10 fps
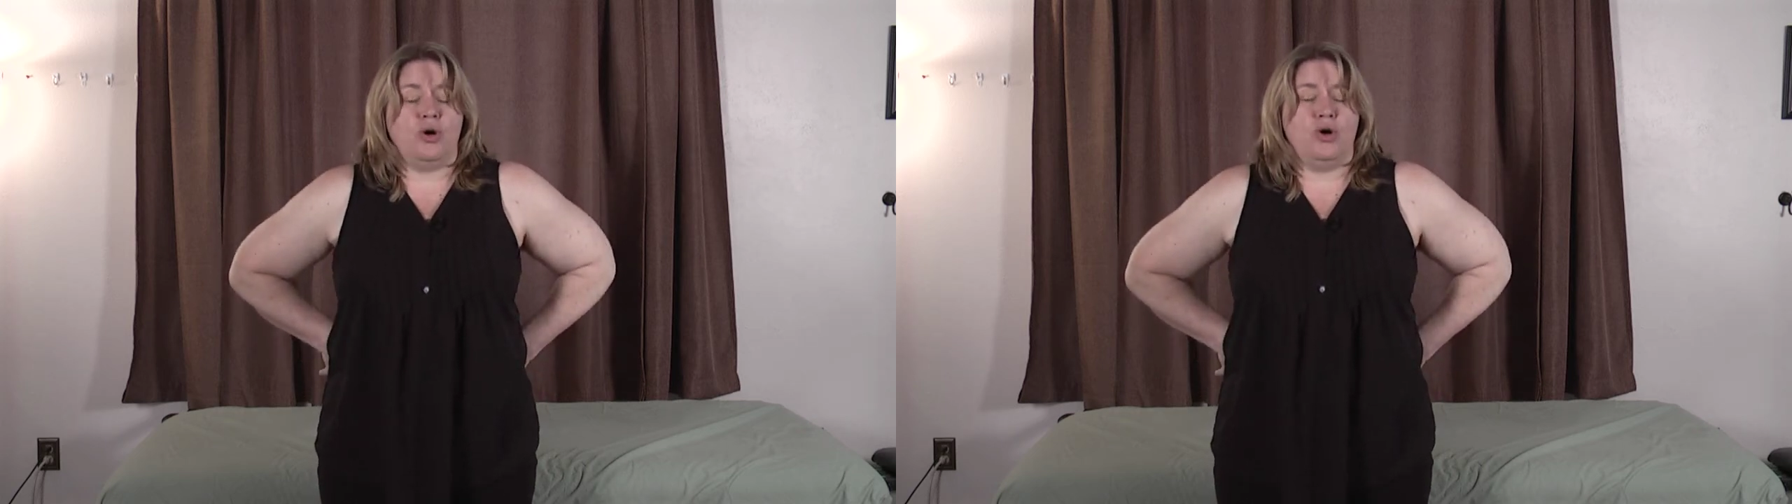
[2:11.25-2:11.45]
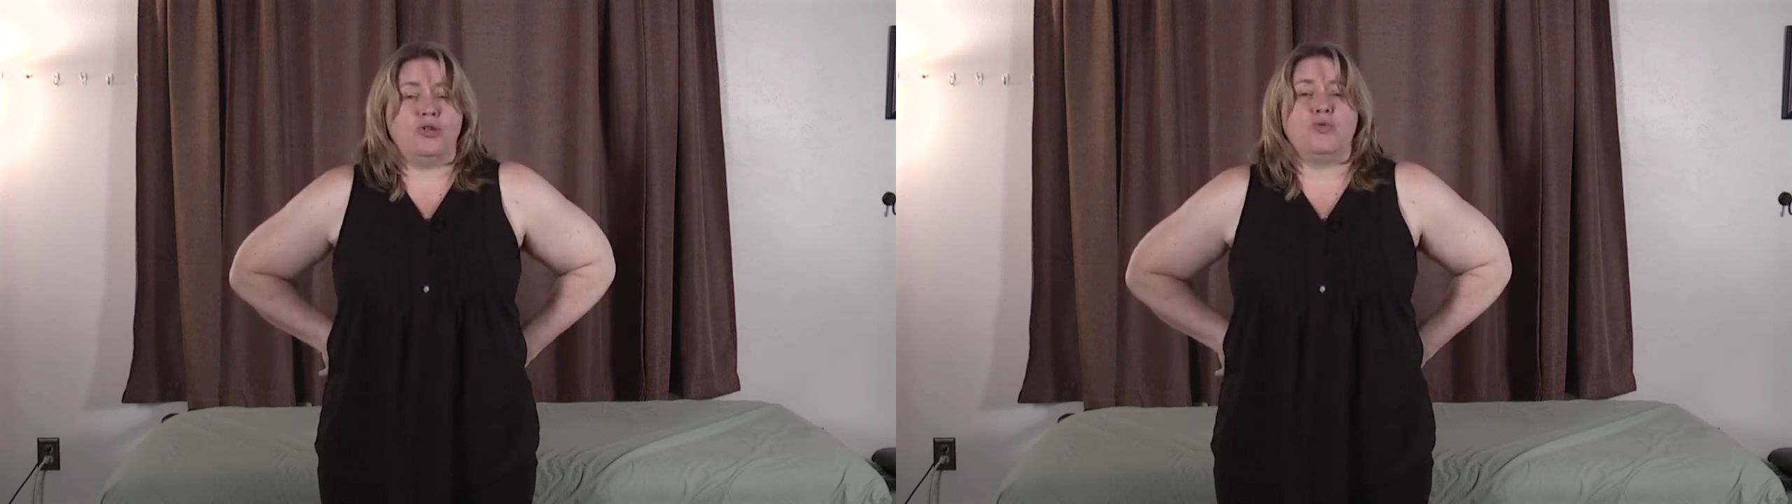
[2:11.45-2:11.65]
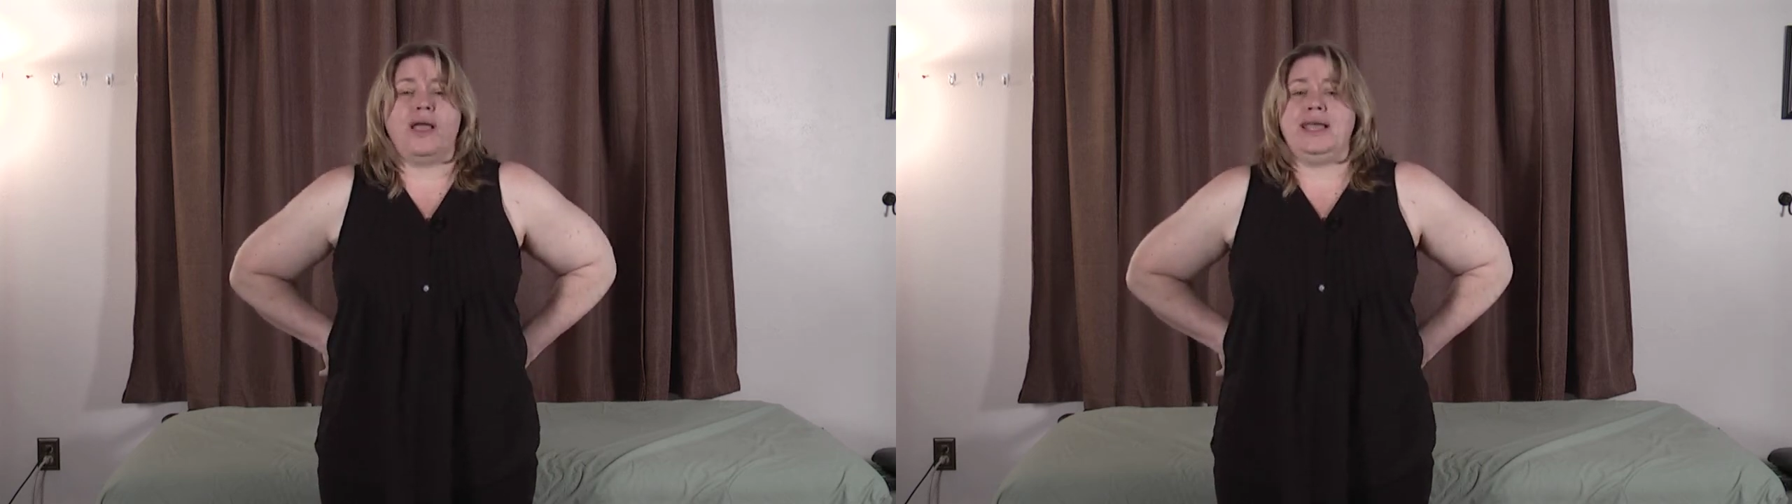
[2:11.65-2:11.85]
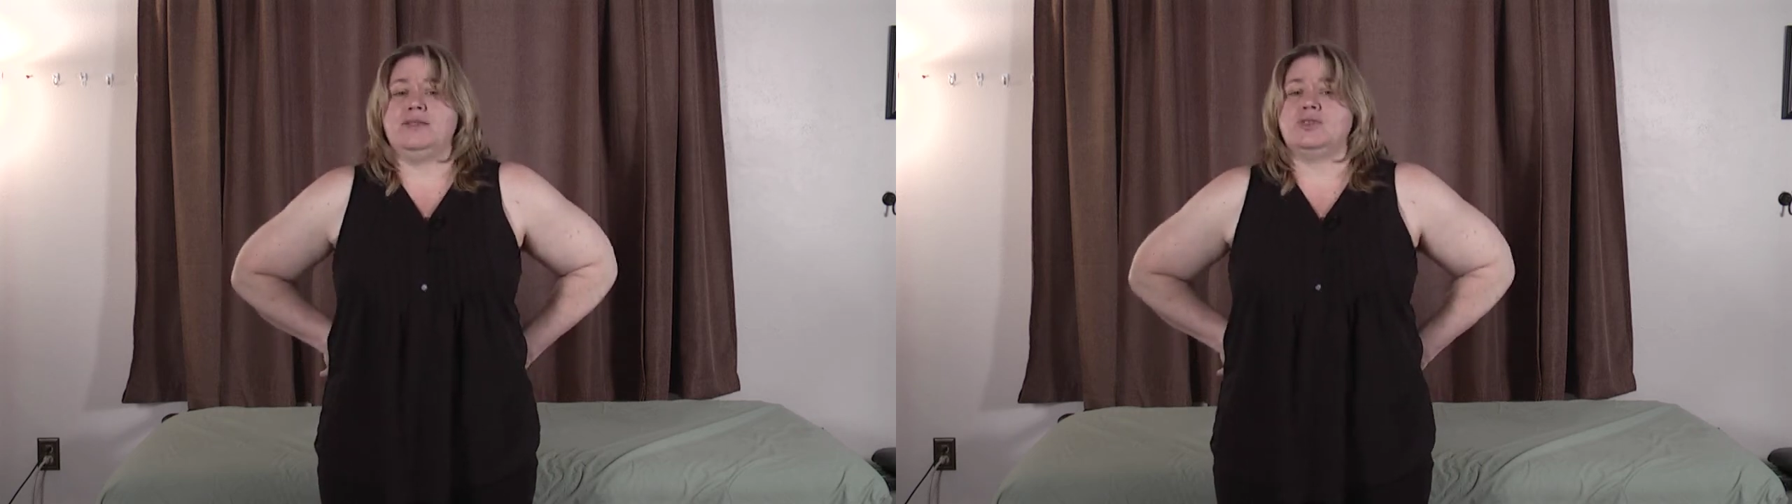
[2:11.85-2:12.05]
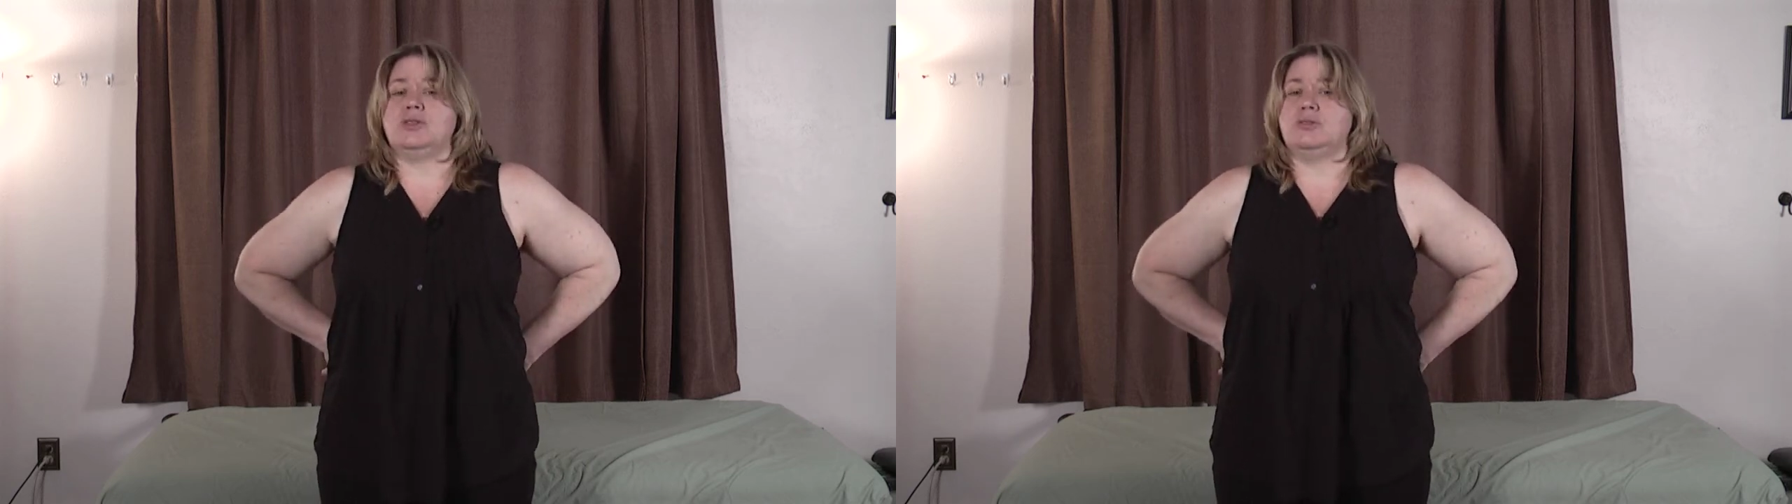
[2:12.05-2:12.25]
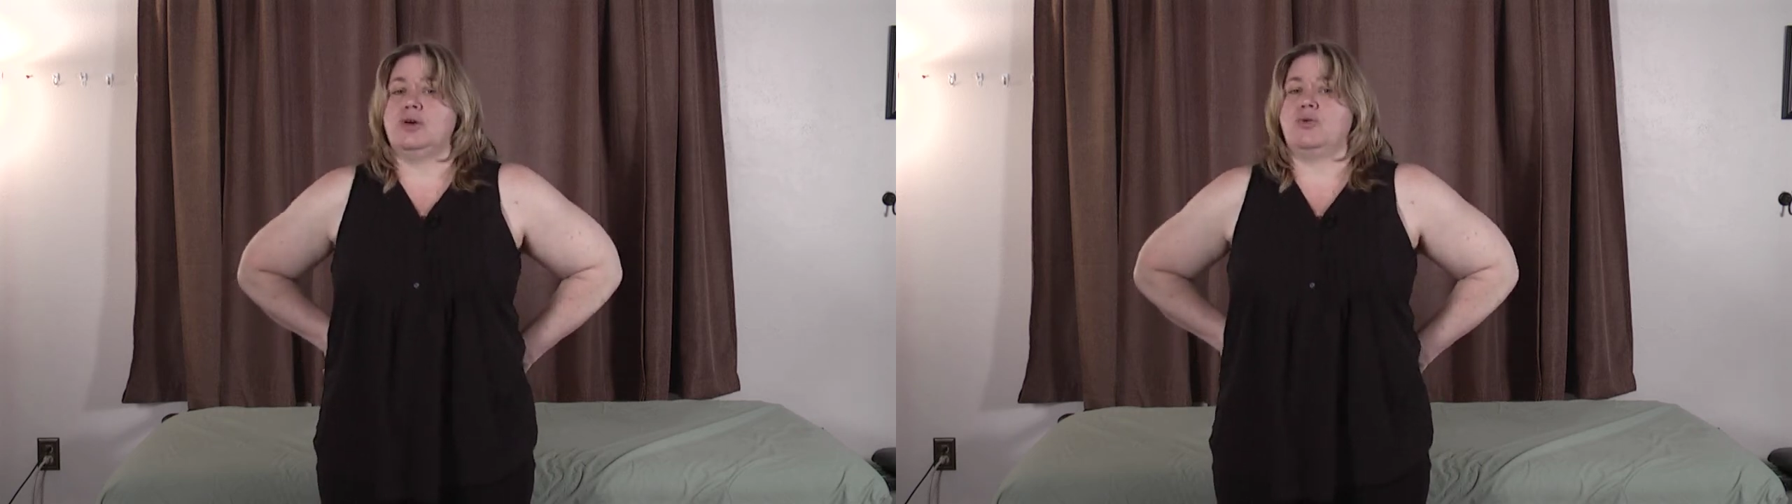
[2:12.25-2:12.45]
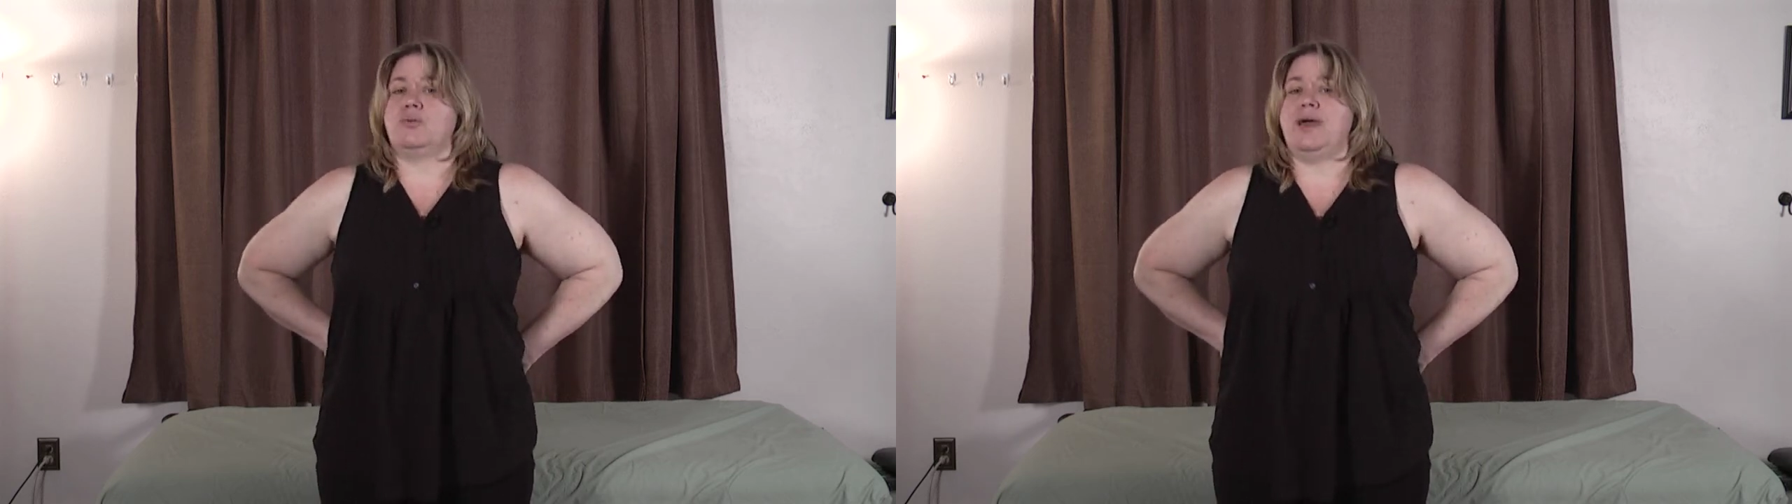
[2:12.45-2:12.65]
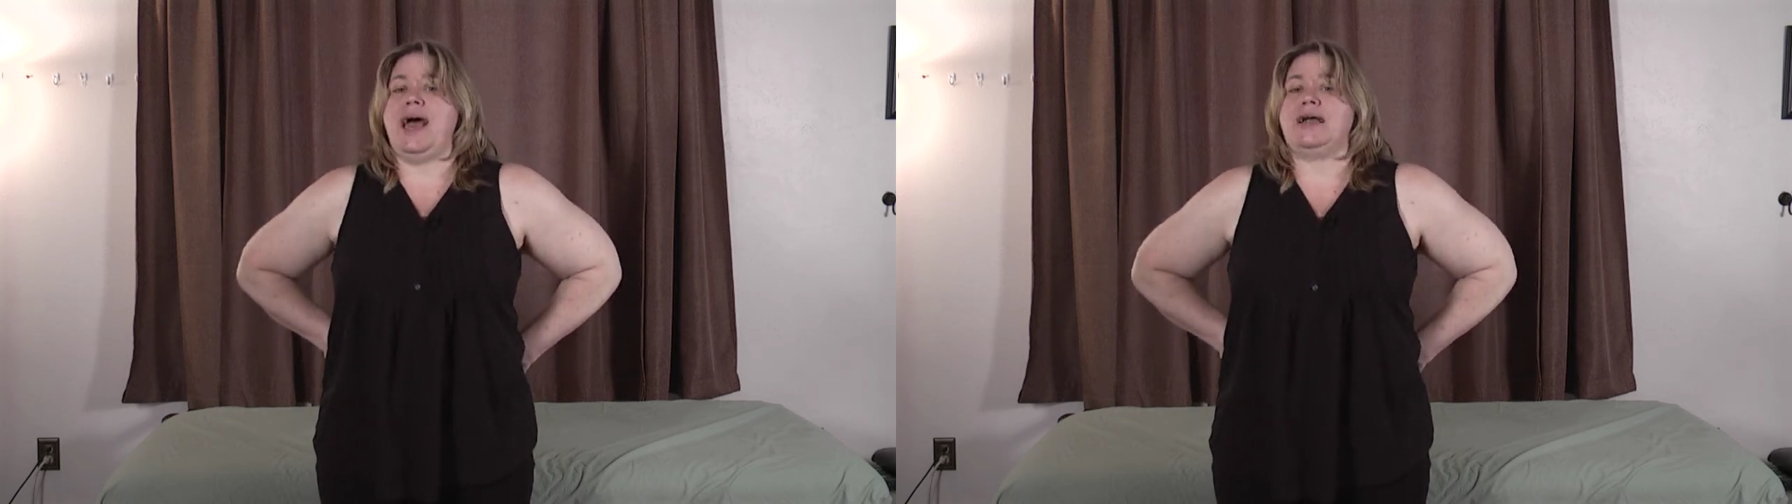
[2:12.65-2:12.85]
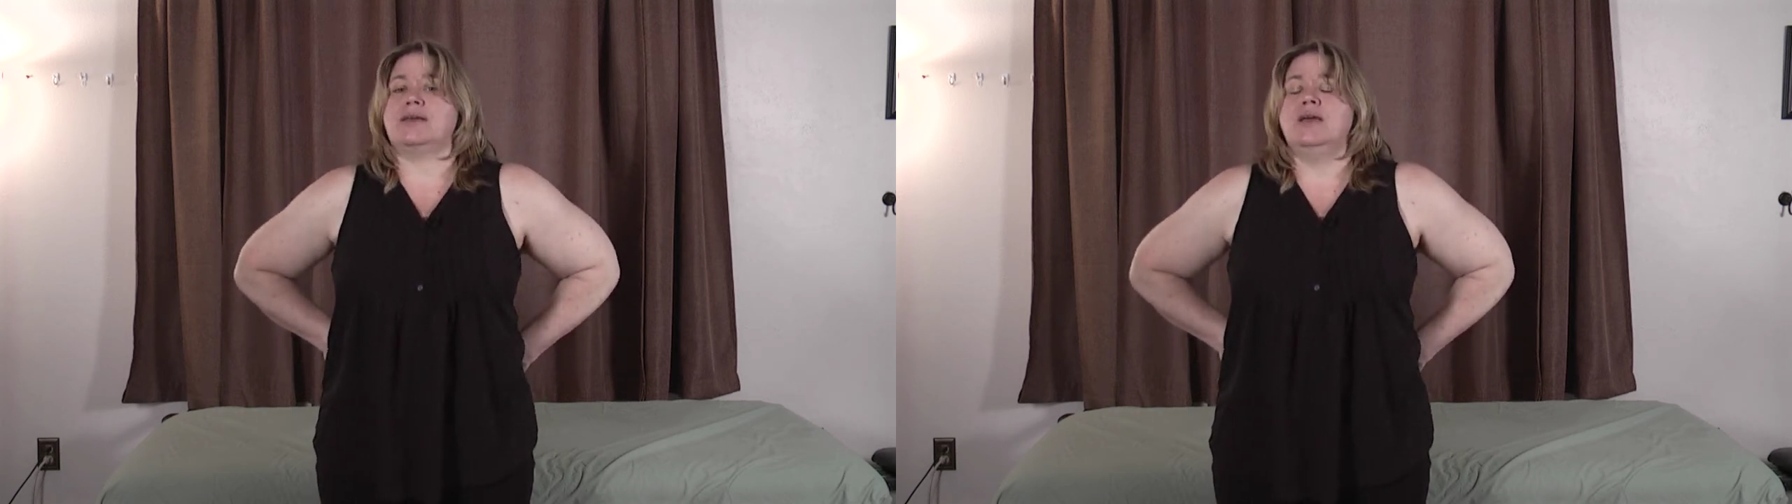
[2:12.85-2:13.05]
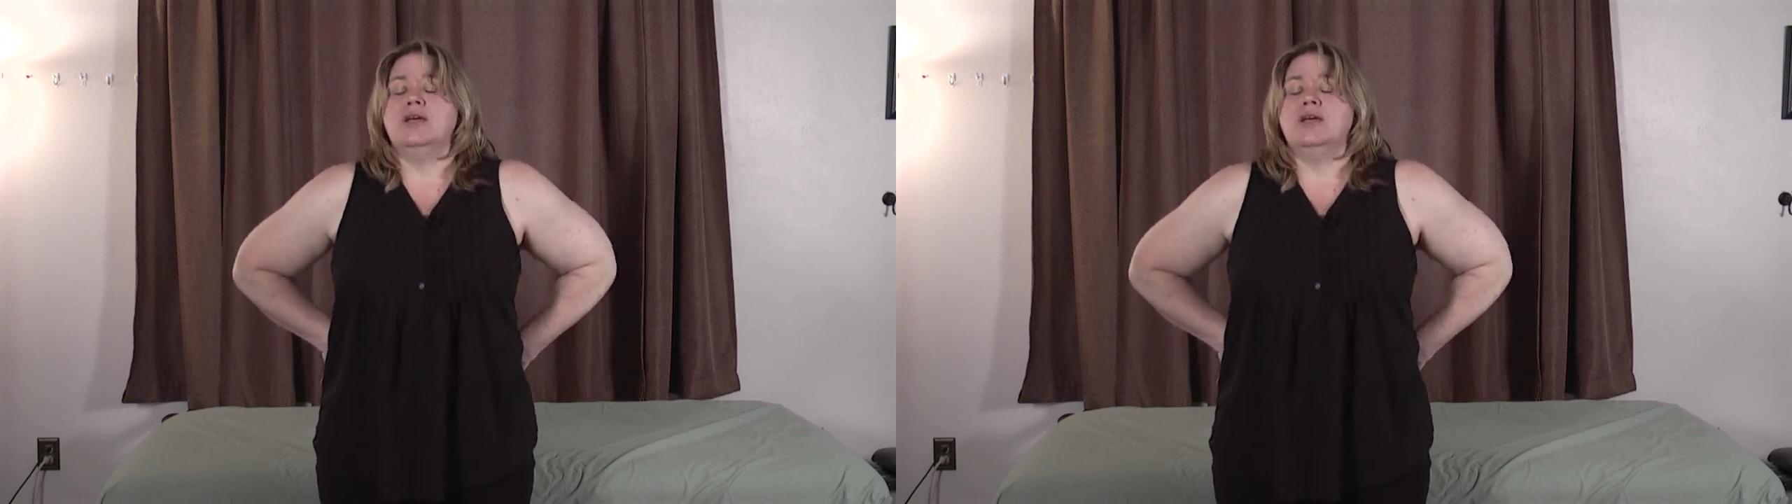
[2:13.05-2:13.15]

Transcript: all the way into the lower back.